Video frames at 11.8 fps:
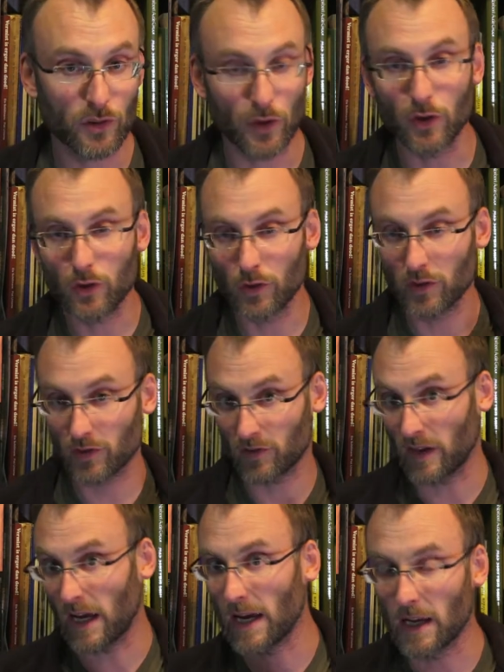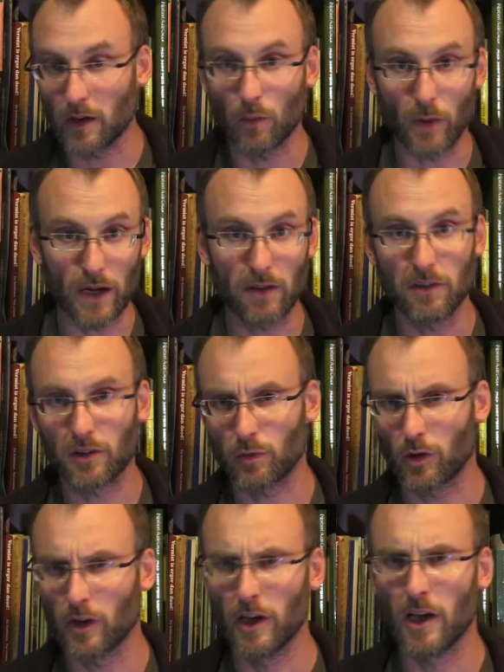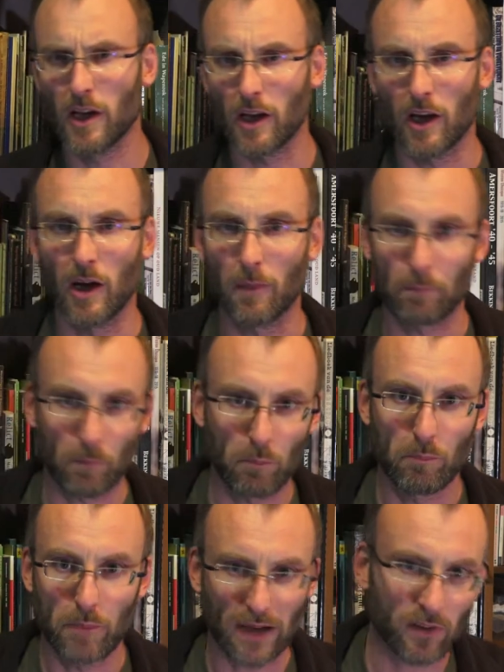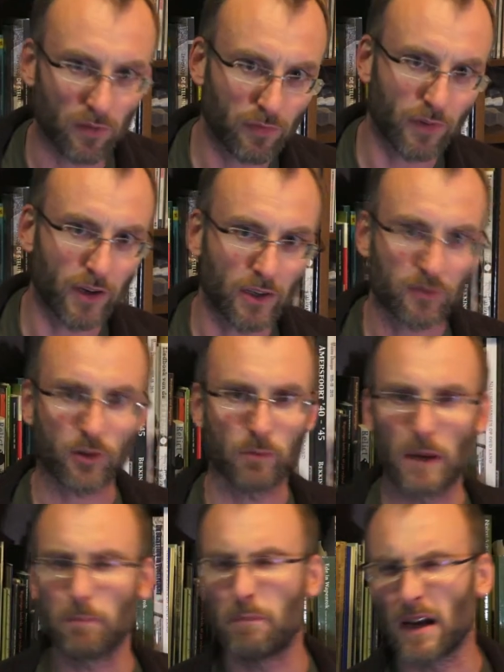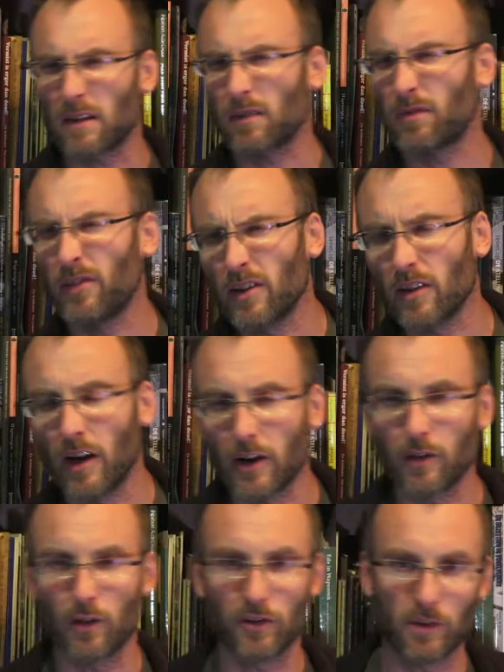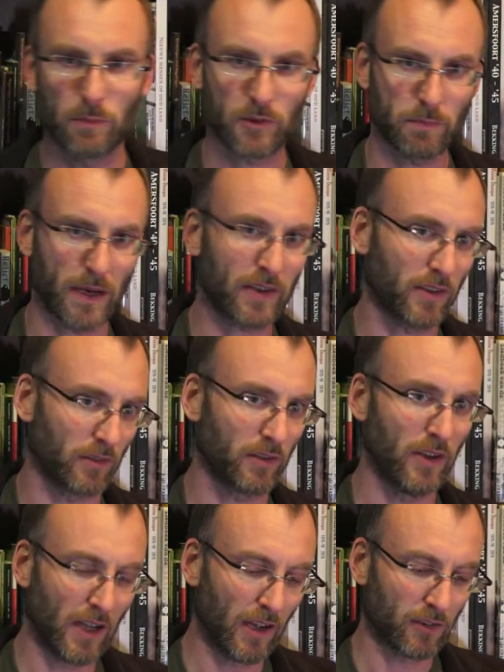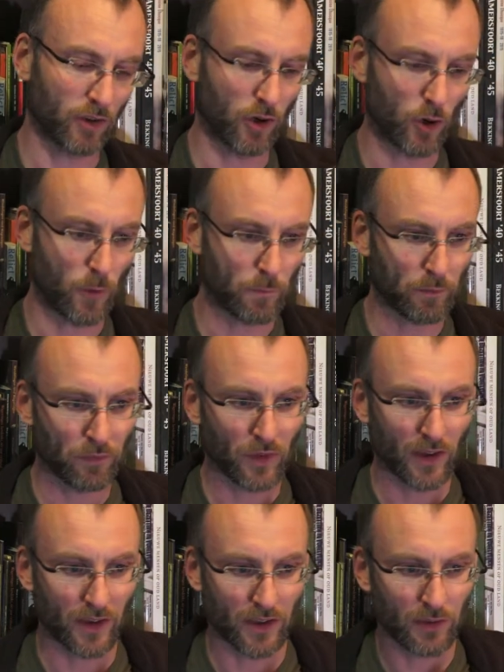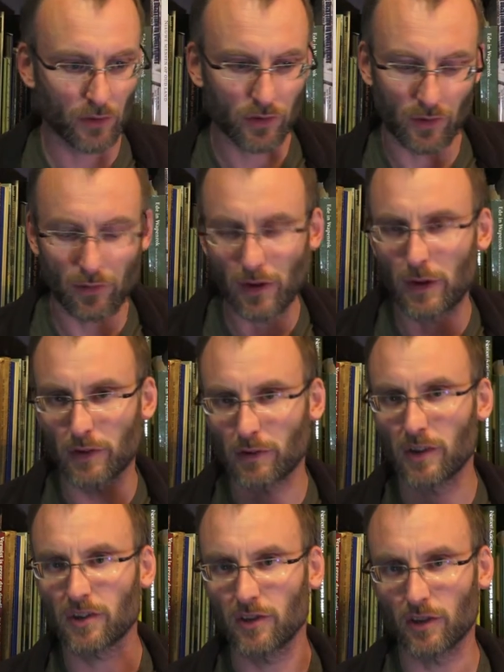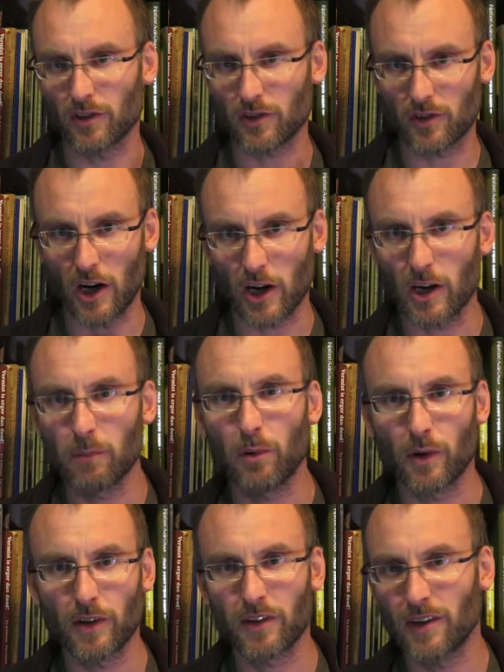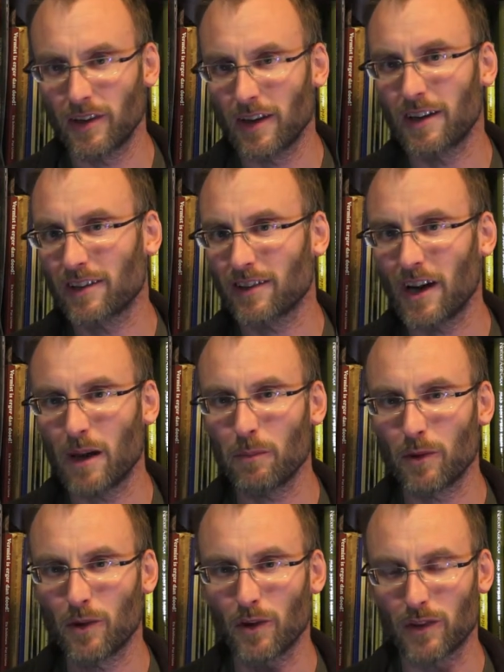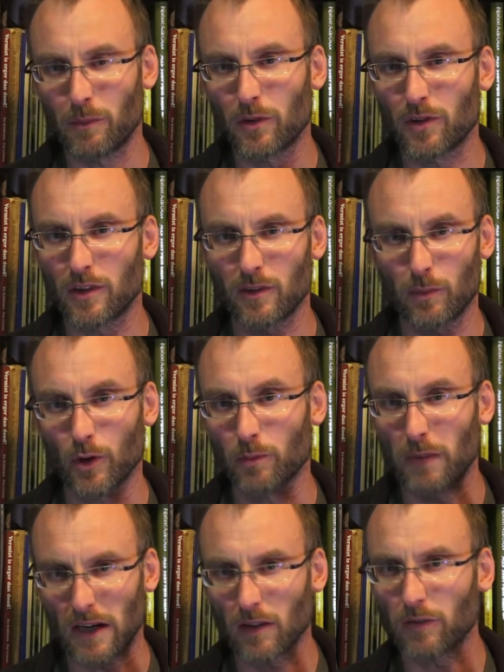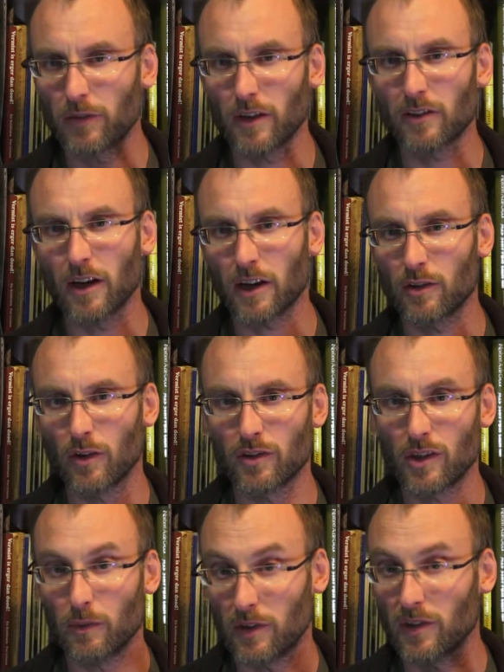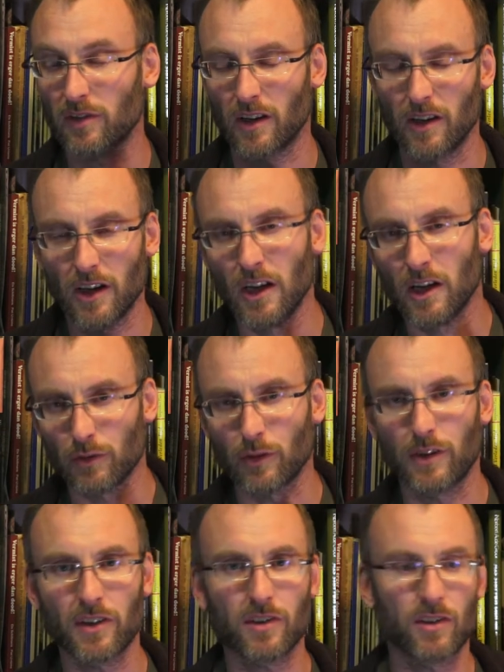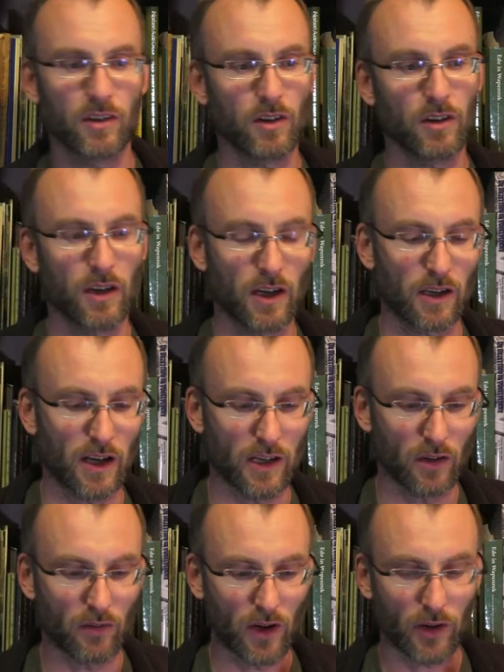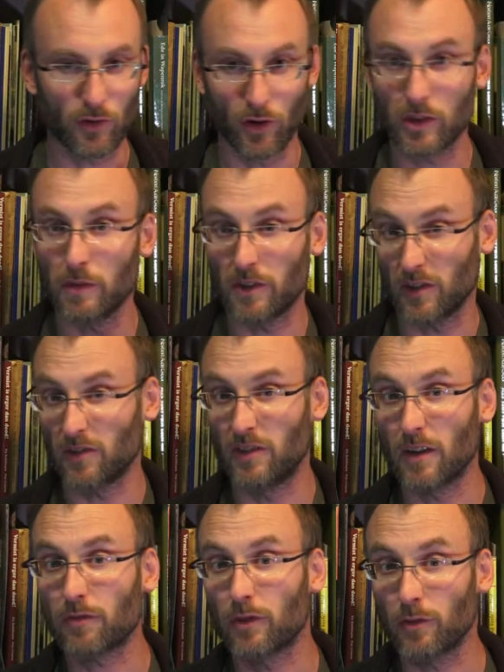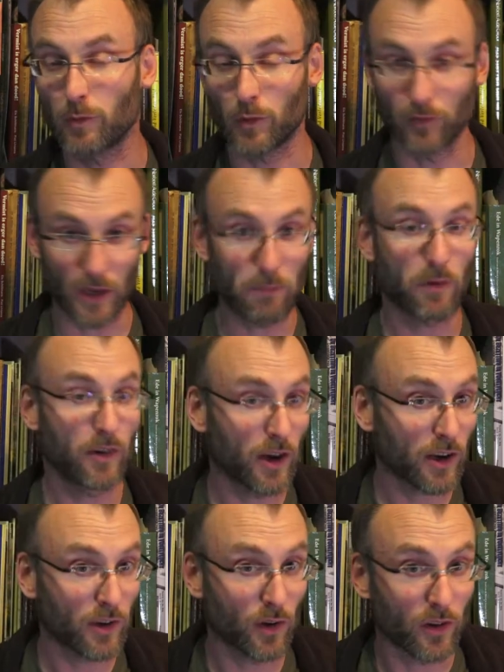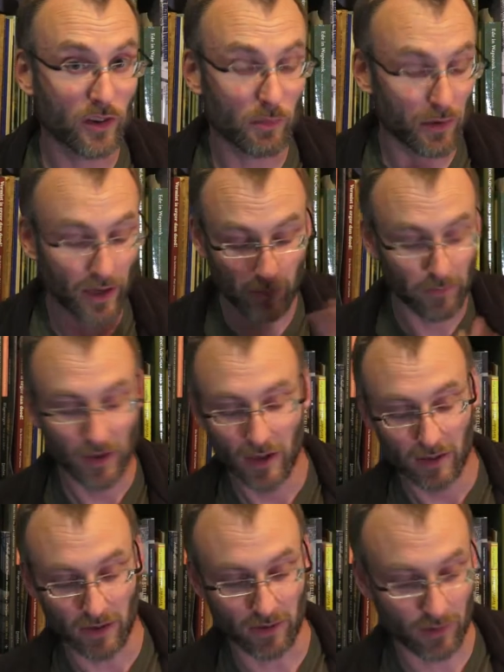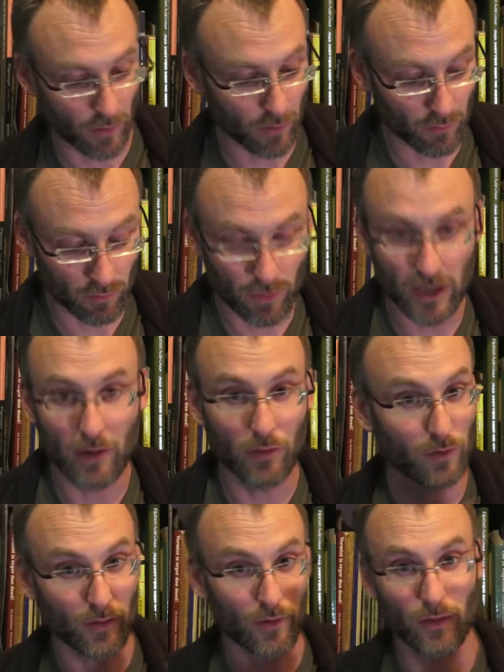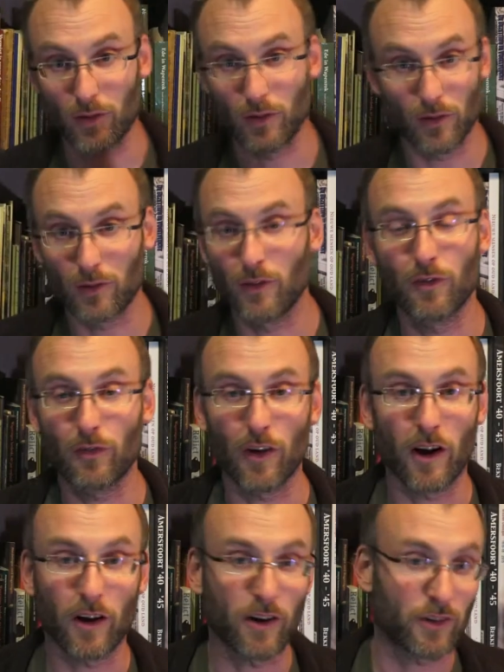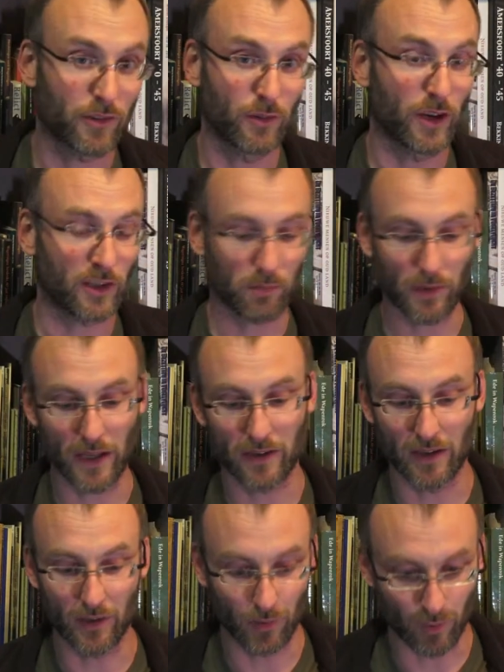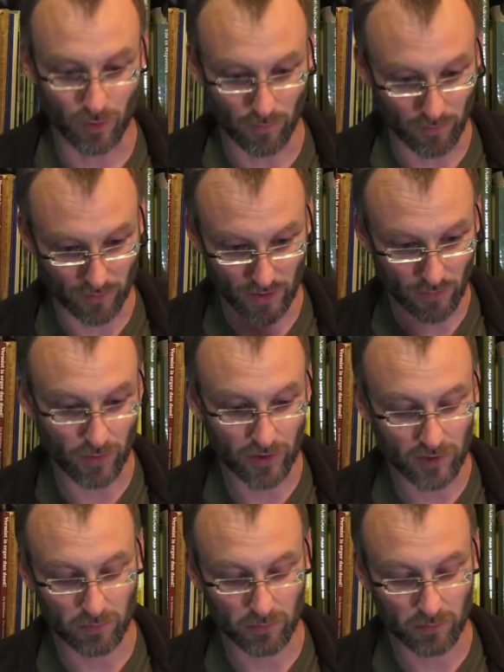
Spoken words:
So you could say in a way that these were battlefields from a battlefield archaeology perspective. So this was a very traditional starting point at the time, because I'm using the word battlefield archaeology, which is a traditional kind of archaeology which is different from contemporary archaeology, but that's going really too far to explain that whole difference.